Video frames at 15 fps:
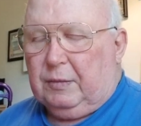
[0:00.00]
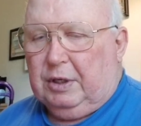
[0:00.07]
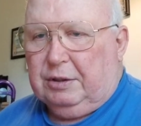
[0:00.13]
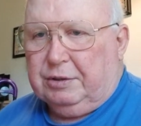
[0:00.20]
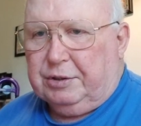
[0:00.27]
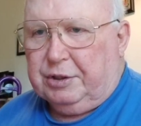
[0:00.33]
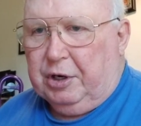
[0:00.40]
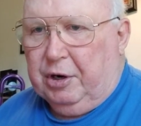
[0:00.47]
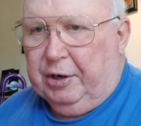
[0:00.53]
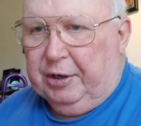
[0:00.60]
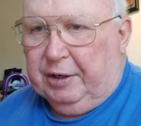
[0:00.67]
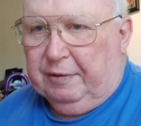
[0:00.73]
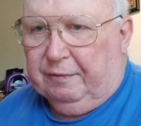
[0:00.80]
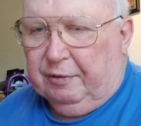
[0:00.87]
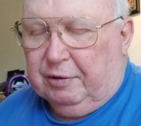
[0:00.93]
starting
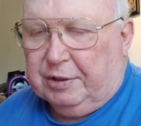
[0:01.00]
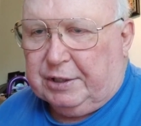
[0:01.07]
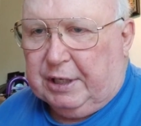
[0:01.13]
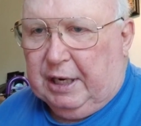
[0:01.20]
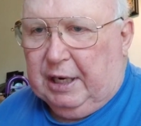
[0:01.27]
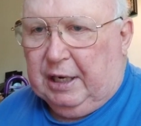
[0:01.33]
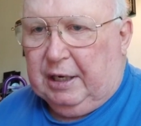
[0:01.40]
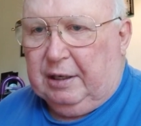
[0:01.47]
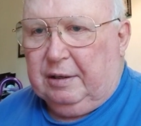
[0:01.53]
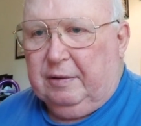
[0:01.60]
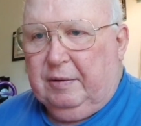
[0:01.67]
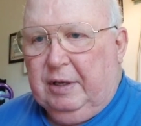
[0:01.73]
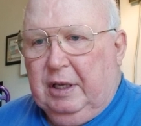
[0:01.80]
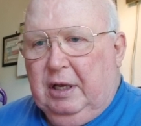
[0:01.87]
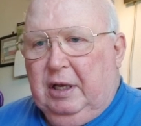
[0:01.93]
in verse 8,
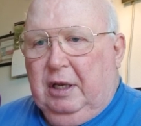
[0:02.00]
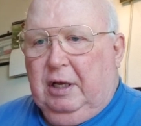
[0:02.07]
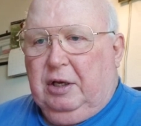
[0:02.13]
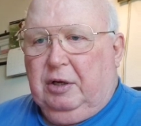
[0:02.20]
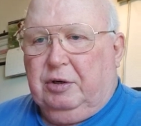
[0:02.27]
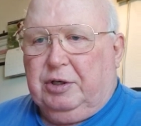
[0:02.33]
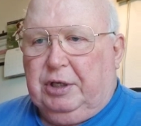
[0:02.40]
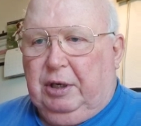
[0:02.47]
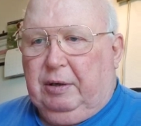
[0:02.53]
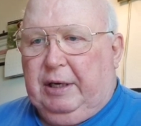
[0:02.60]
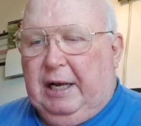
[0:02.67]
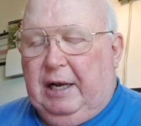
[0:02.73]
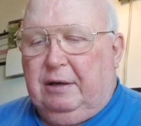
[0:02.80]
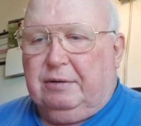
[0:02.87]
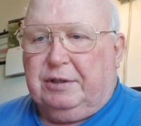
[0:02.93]
you shall
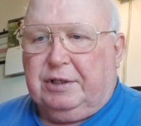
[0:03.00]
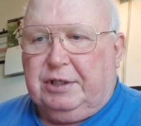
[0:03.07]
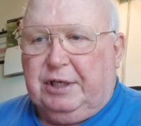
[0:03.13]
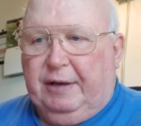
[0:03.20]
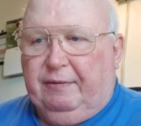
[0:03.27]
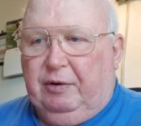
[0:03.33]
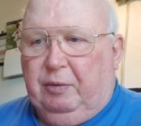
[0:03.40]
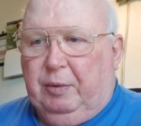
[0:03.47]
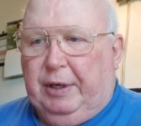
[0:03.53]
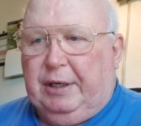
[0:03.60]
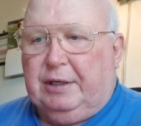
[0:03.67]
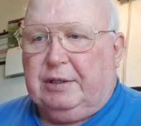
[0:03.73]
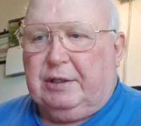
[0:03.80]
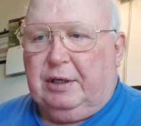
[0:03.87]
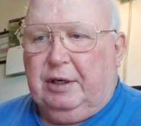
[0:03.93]
count 7
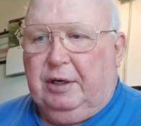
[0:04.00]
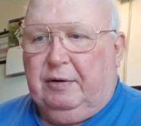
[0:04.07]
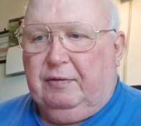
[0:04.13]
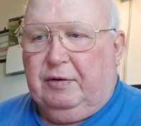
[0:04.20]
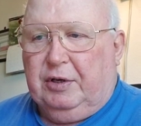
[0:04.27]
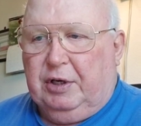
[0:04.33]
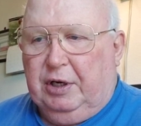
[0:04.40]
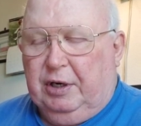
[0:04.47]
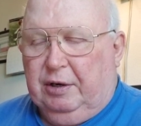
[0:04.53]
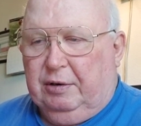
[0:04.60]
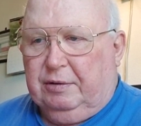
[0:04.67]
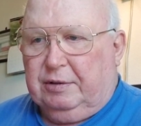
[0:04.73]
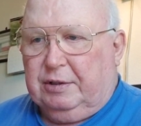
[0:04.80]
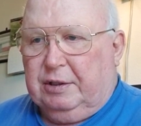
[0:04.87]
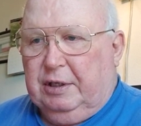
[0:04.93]
weeks of
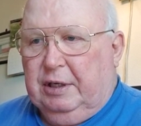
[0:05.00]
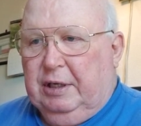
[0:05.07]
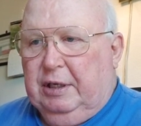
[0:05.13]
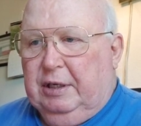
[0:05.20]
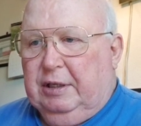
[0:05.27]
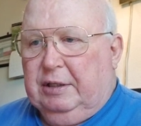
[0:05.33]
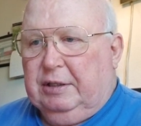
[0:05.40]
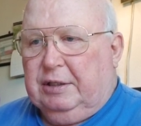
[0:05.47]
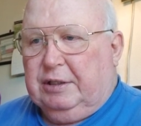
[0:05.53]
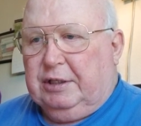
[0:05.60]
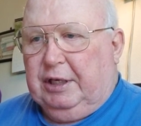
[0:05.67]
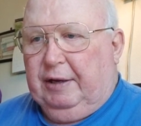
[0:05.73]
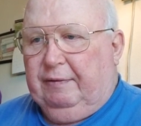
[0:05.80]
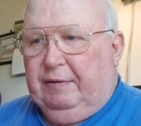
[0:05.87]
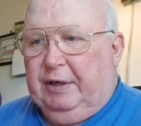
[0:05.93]
years,
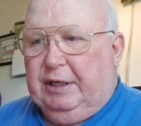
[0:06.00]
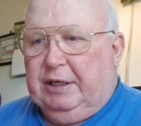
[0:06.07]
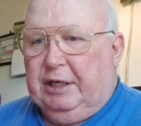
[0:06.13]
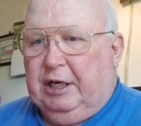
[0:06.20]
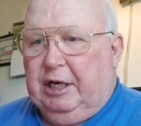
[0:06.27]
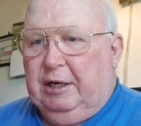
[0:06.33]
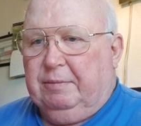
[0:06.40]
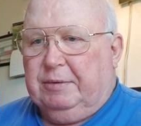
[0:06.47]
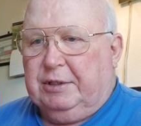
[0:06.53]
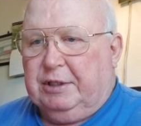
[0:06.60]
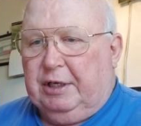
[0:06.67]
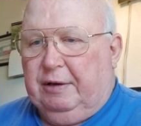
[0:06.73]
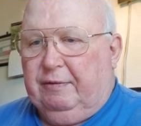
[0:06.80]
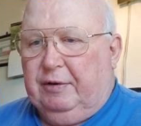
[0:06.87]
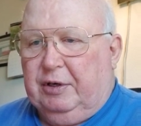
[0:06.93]
70 times
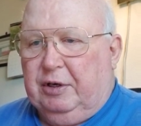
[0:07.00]
7